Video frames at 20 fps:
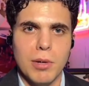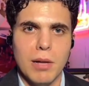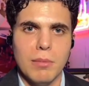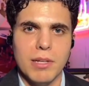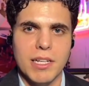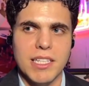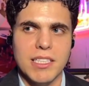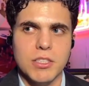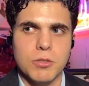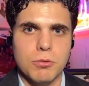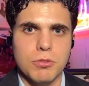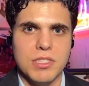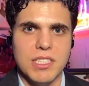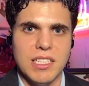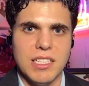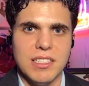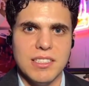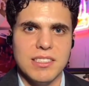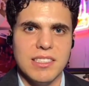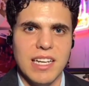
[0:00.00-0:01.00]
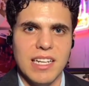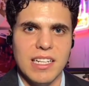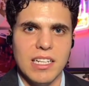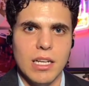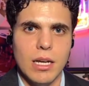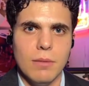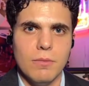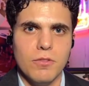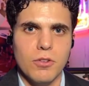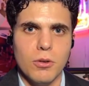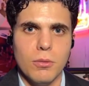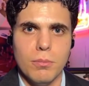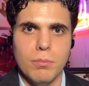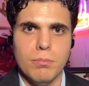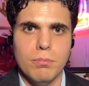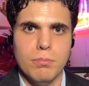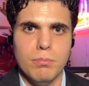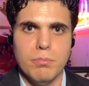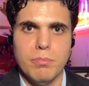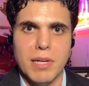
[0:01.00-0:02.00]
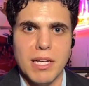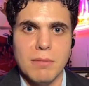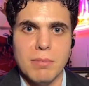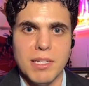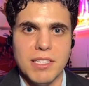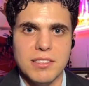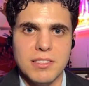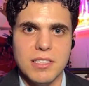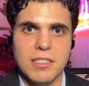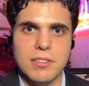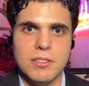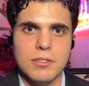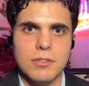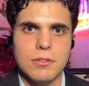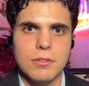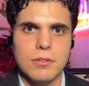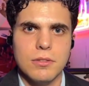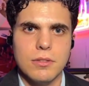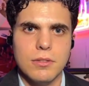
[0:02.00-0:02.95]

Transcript: Republicans were seen as standing up for big business.